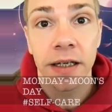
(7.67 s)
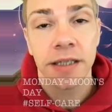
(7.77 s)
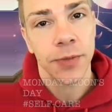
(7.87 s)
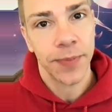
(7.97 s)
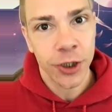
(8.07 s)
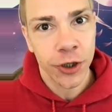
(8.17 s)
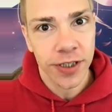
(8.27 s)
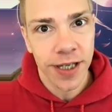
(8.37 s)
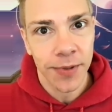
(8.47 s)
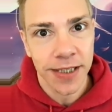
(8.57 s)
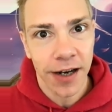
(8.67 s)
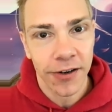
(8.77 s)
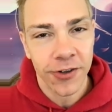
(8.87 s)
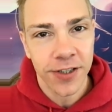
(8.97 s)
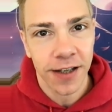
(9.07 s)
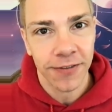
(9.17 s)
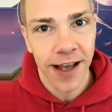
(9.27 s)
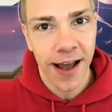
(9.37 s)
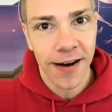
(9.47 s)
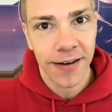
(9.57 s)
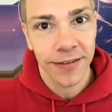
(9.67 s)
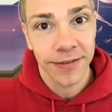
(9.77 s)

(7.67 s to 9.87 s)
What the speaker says: so be sure to double down on your self-care.